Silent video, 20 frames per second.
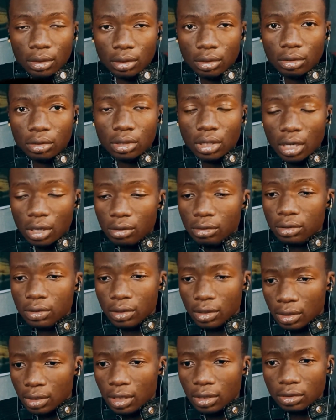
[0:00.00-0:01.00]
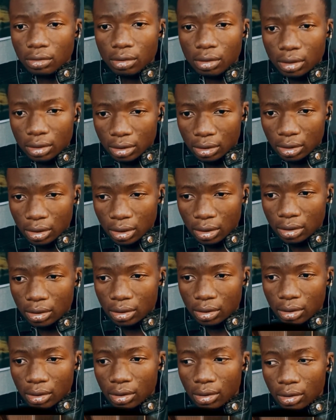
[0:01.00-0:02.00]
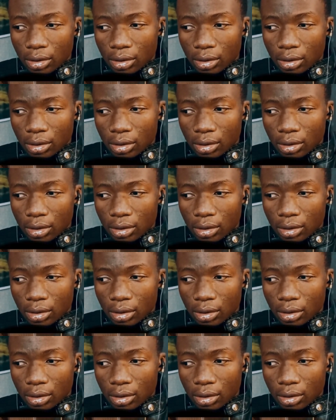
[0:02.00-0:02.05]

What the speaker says: So Talos is actually dead.